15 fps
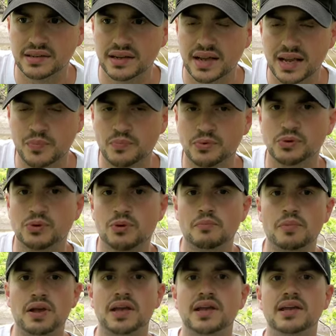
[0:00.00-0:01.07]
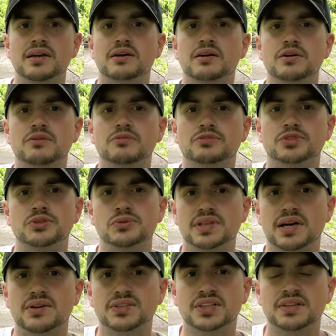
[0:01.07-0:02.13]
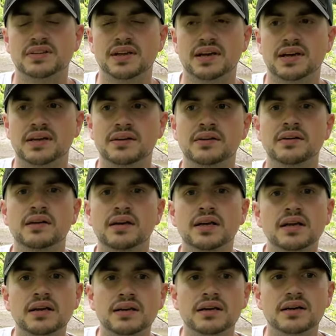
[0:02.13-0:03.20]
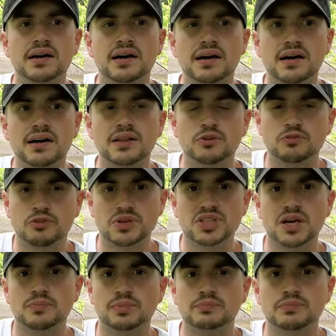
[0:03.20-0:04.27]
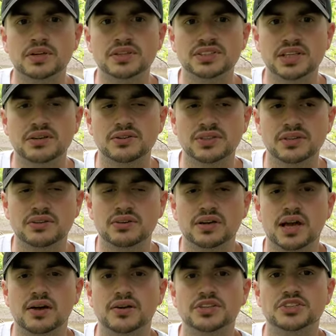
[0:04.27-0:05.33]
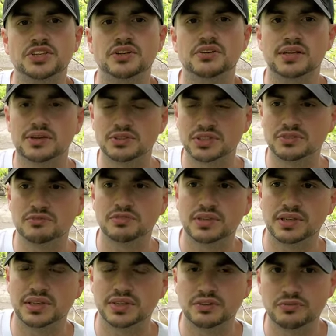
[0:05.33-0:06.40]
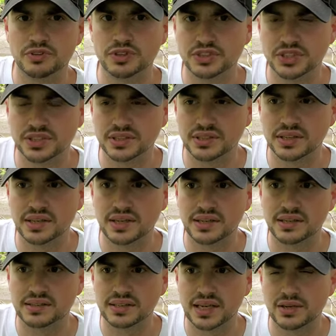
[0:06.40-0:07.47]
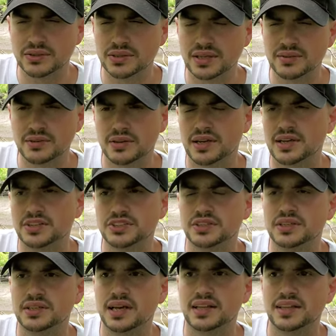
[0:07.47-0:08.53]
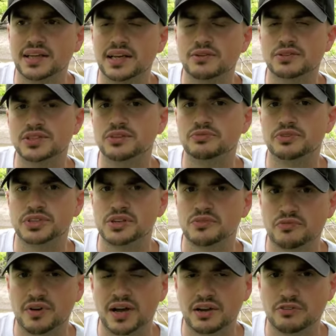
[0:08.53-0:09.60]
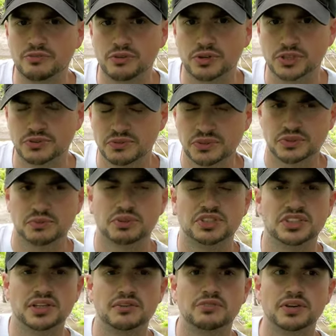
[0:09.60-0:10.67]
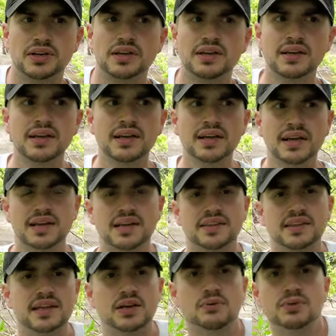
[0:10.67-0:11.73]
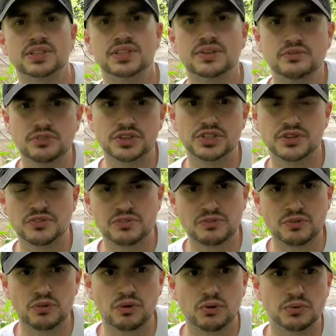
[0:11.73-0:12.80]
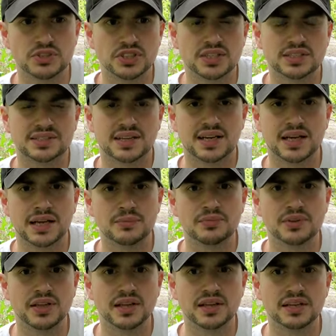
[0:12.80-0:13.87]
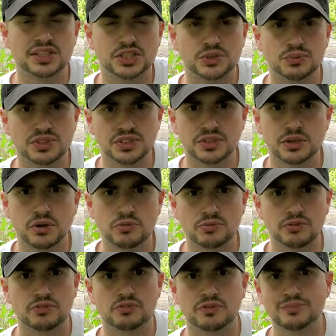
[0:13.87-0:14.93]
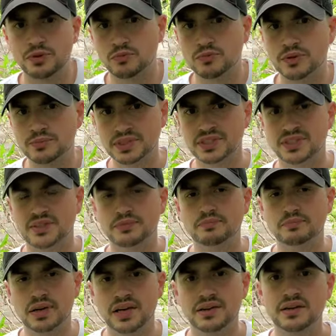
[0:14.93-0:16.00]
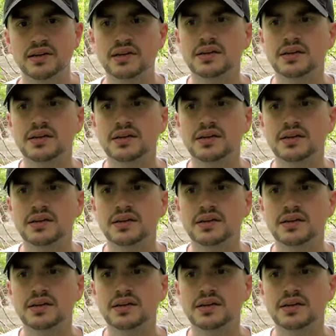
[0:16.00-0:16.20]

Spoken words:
April or May of 2009. The first couple months I was in Cook County Jail, I was in Division, I think I was in Division 5 first, which was receiving, and I think I went to Division 4, which at the time they switched over from the women to the men.